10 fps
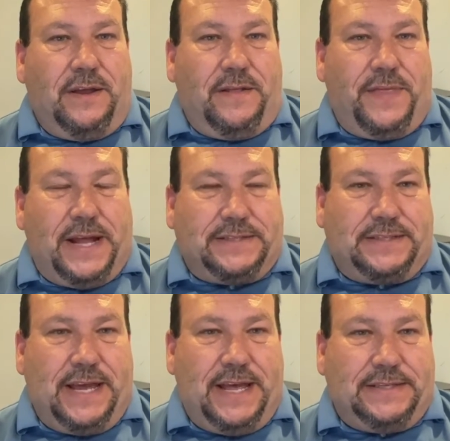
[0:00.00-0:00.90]
that
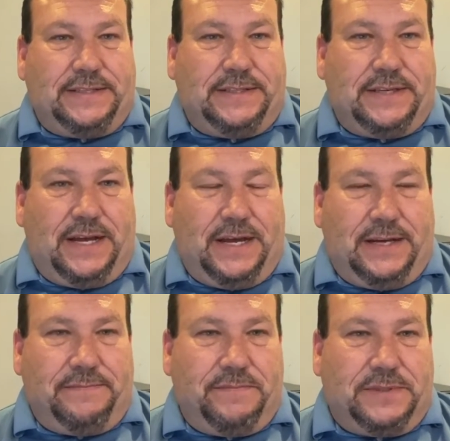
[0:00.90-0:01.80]
says,
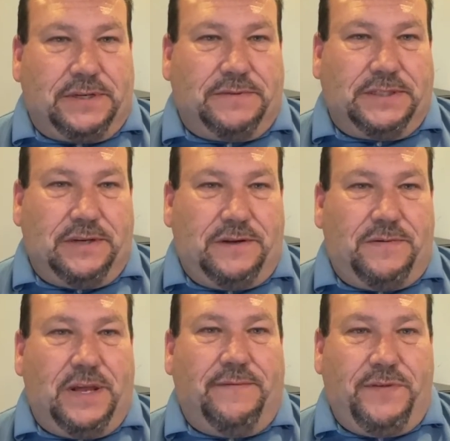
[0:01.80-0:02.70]
so-and-so,
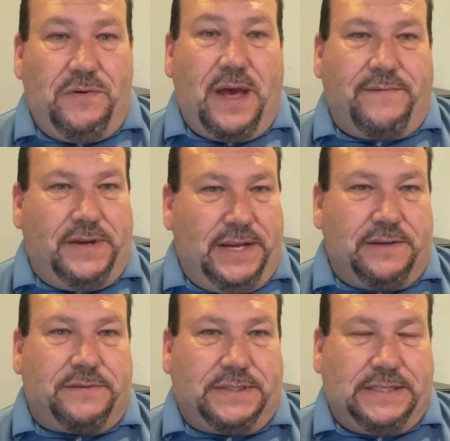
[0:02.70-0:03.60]
if you have an
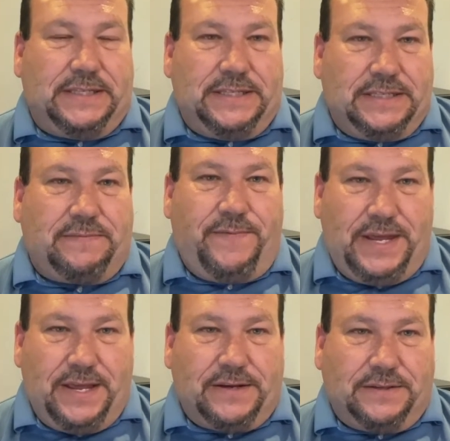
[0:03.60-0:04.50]
interest in this
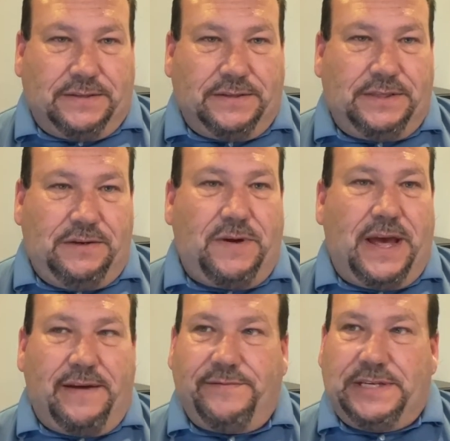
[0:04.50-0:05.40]
vehicle, you
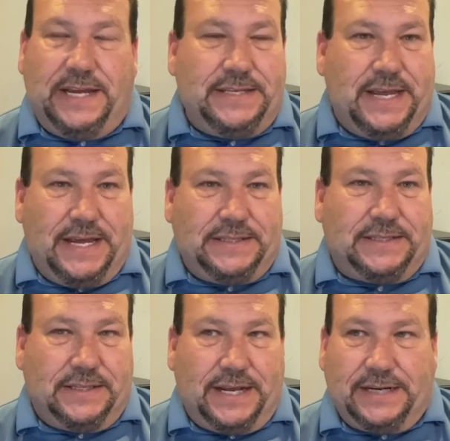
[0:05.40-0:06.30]
have 10 days to
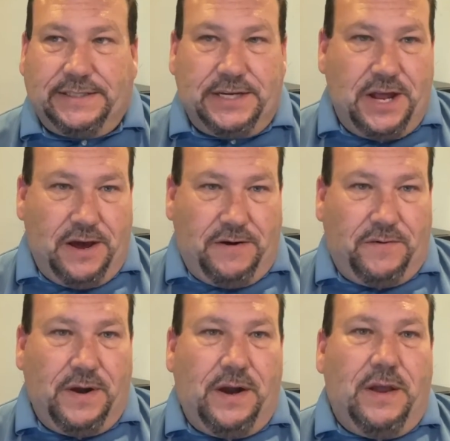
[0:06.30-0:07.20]
let us know.
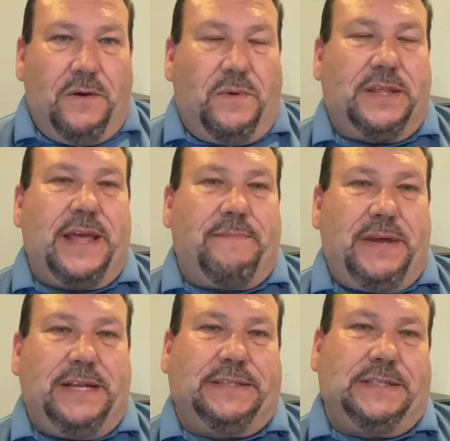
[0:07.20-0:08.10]
What that
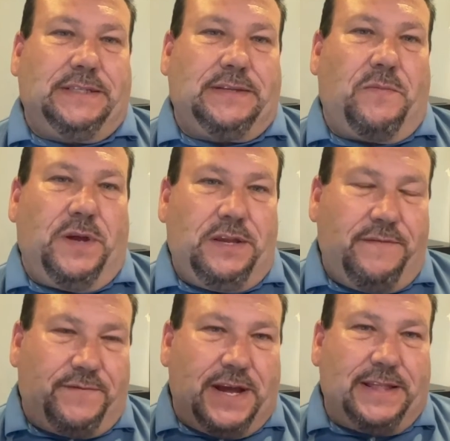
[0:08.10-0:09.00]
means is when
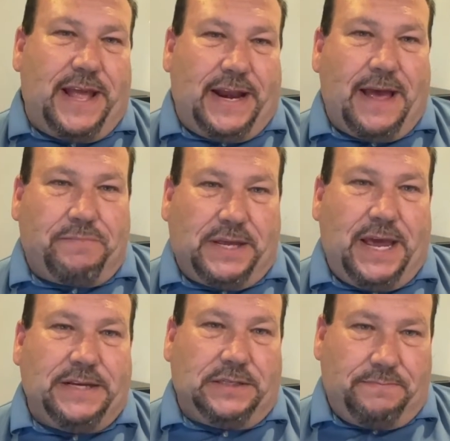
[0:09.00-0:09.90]
you've done that
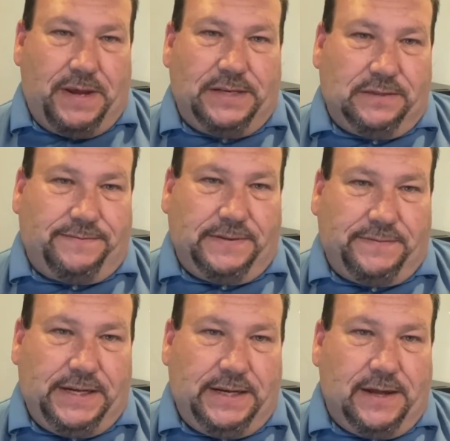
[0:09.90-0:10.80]
application, paid your
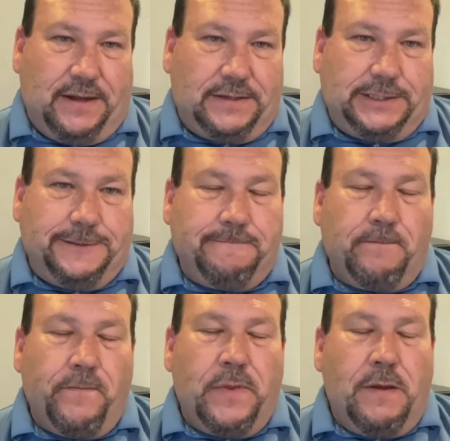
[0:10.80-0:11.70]
$15,
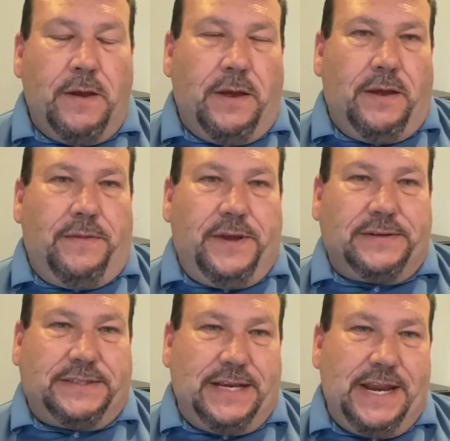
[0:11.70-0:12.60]
they're
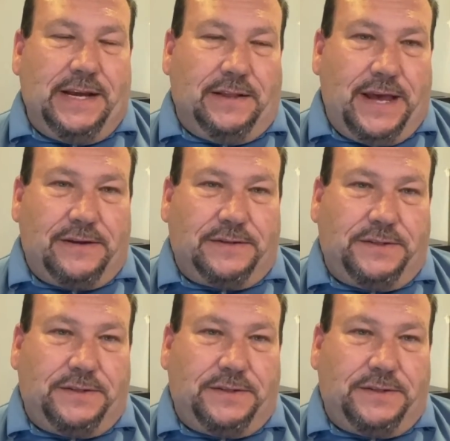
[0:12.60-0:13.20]
sending a letter to